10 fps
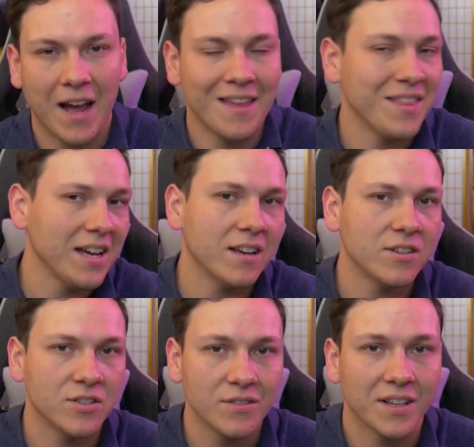I think I
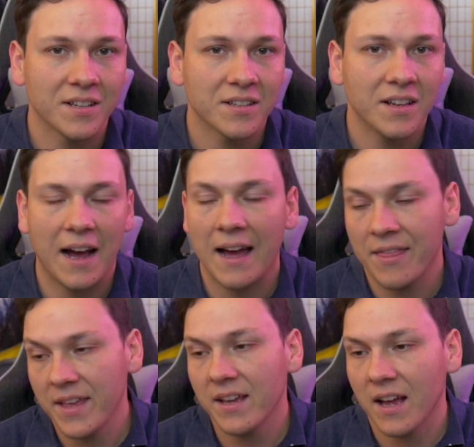could do this. I
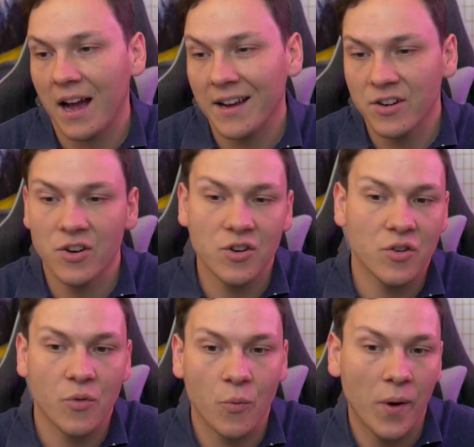think I
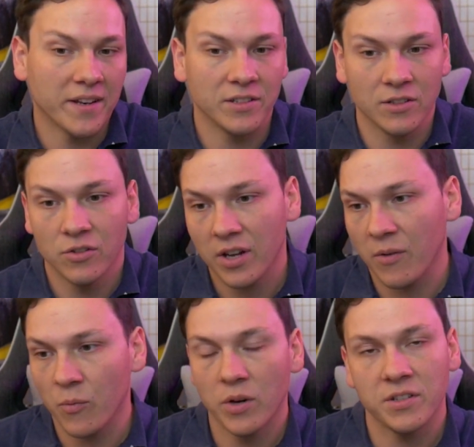know where to look
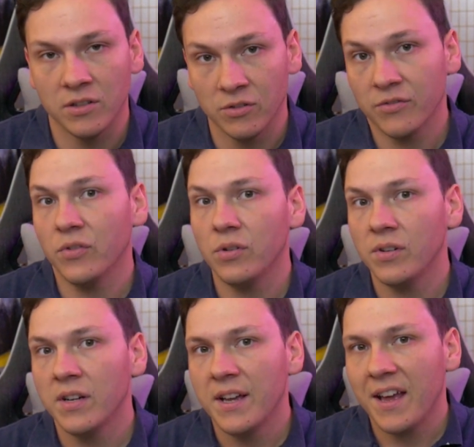and what to look for,
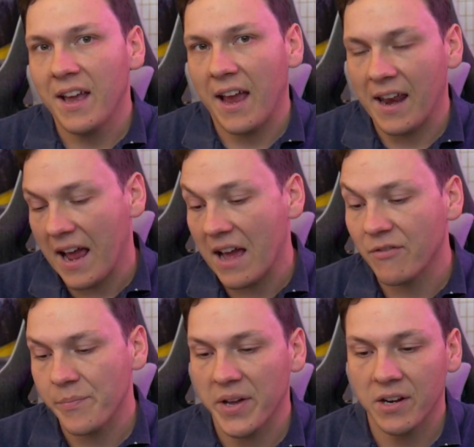and I
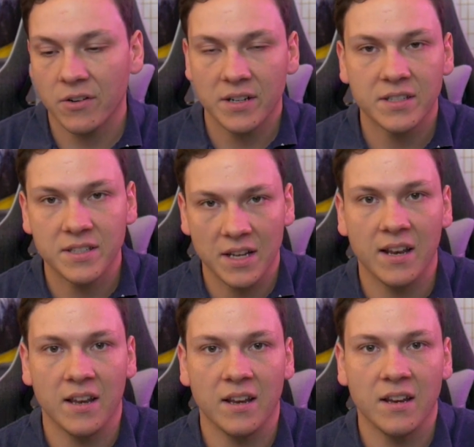have a better
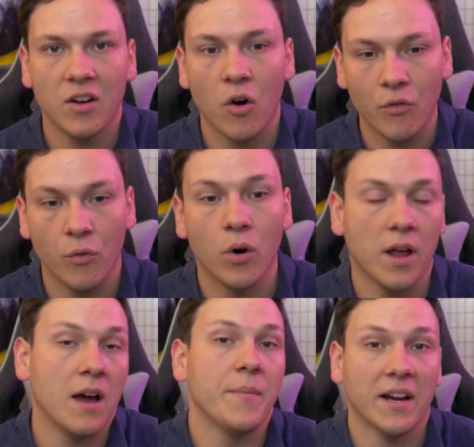understanding of
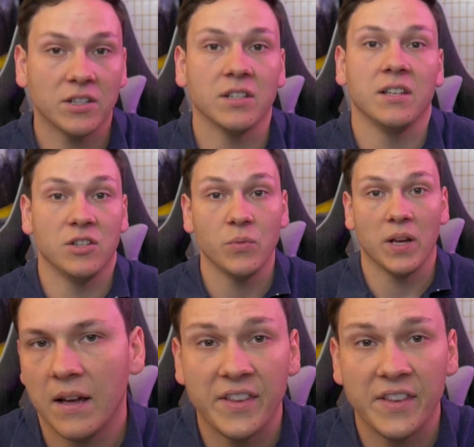what I'm actually doing.